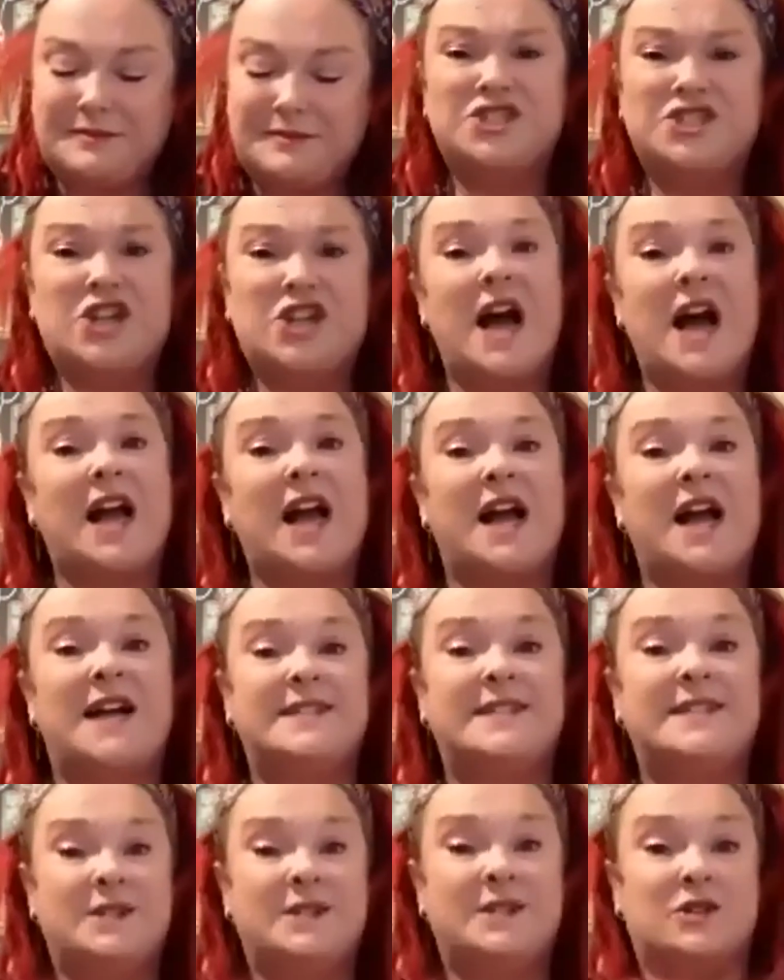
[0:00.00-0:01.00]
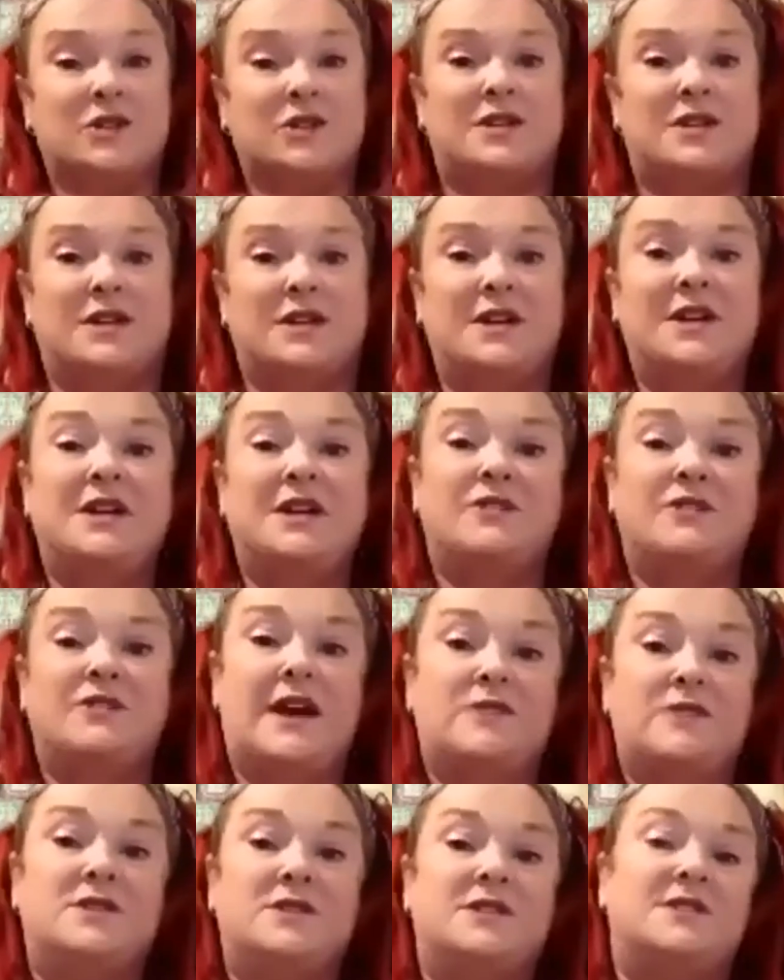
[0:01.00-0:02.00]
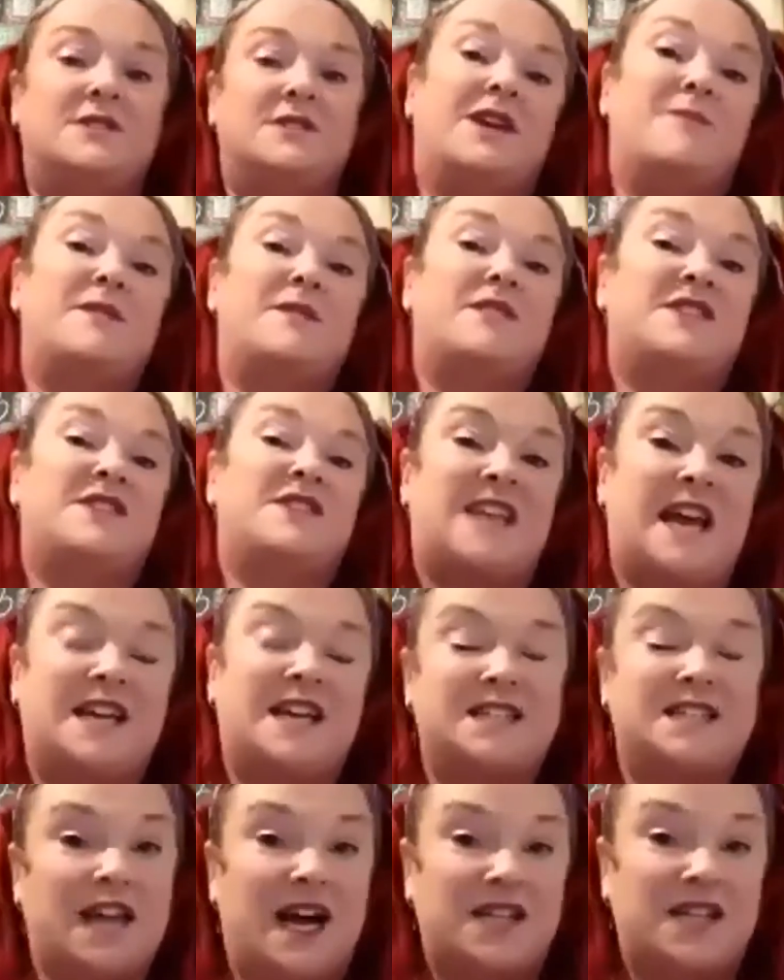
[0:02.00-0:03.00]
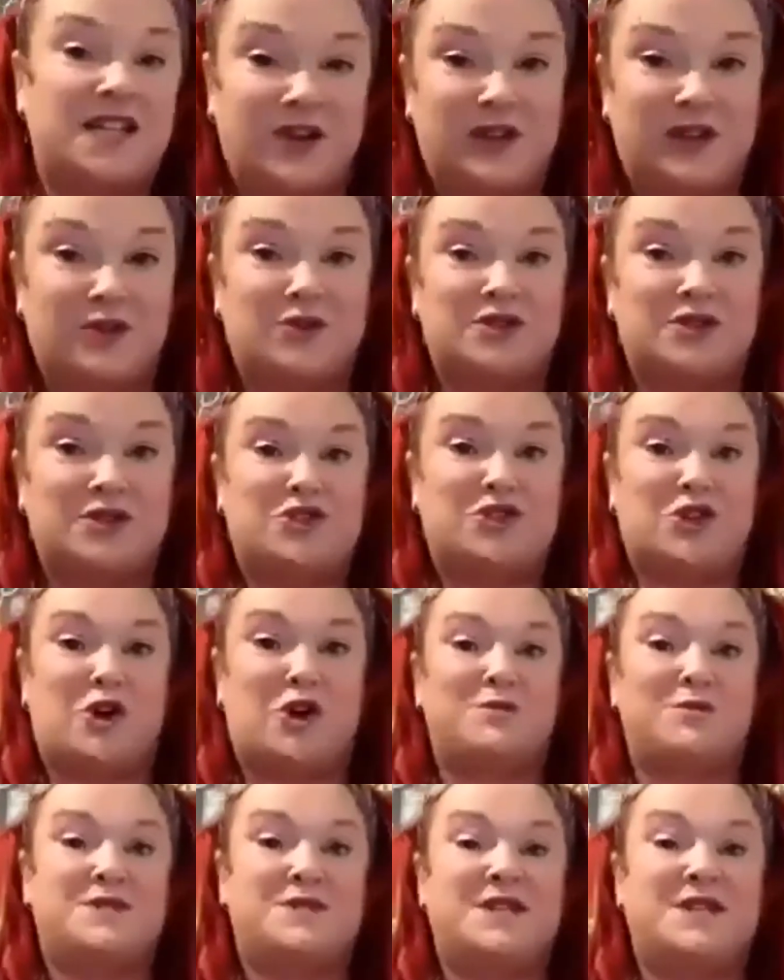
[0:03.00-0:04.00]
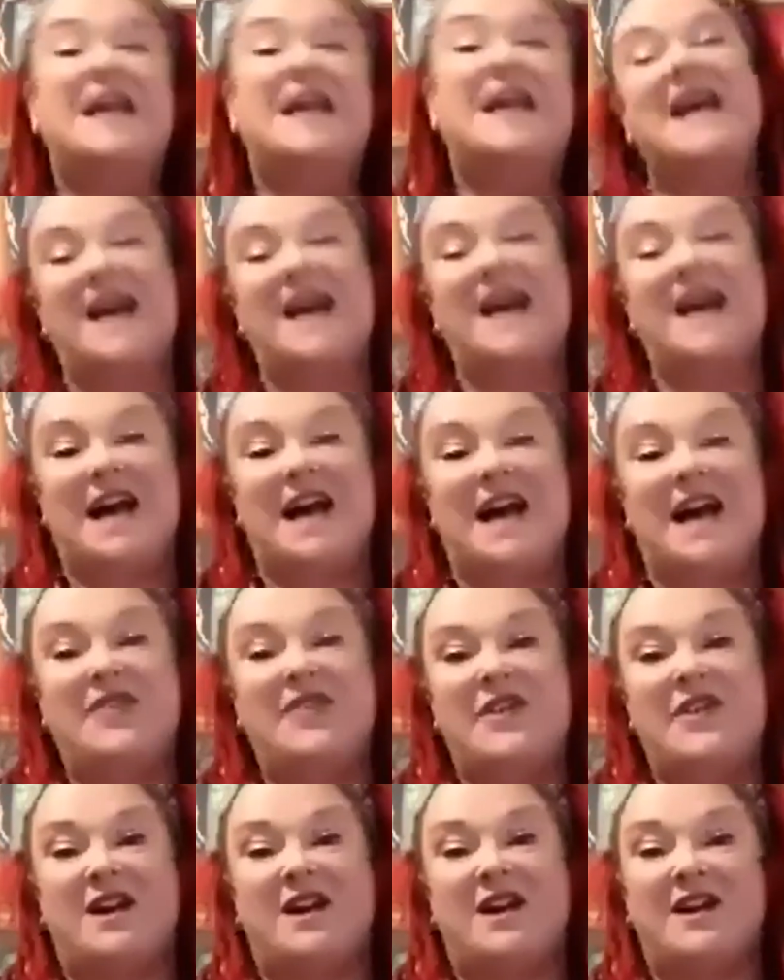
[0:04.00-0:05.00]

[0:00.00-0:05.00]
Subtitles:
Jack had a look round some of the second-hand clothes shops, and in there he